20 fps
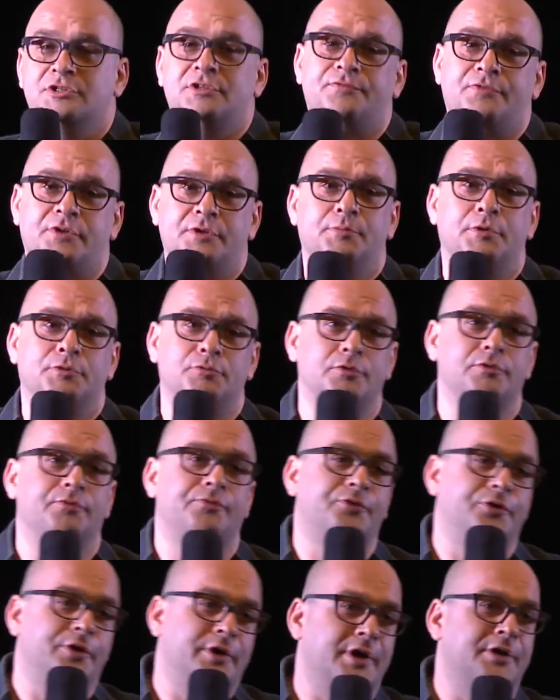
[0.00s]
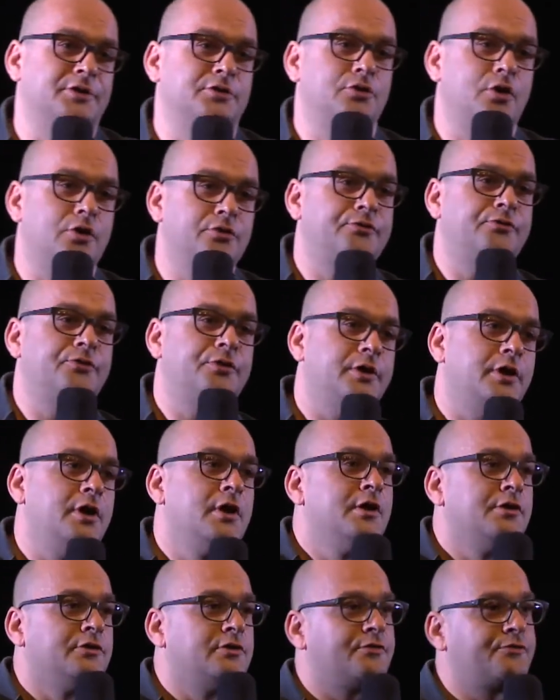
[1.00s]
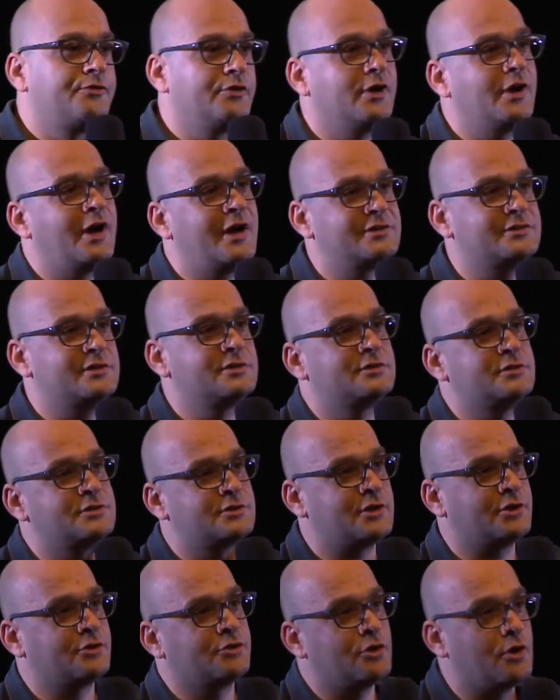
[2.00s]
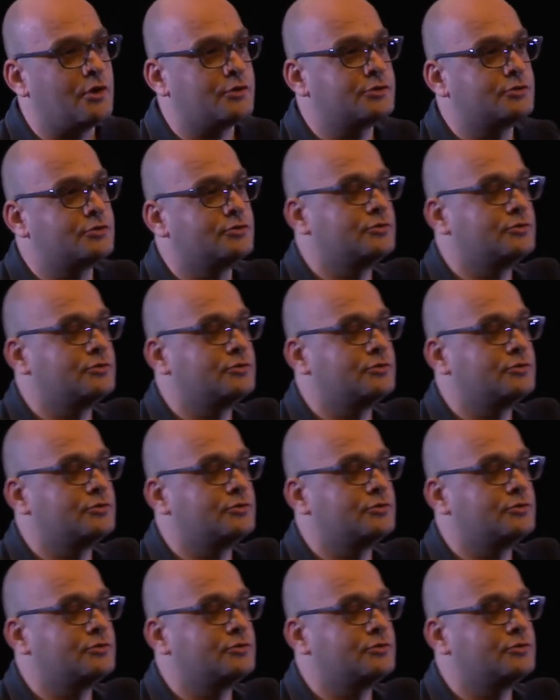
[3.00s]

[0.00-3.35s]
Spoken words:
the difference between free and non-free, the free licenses are those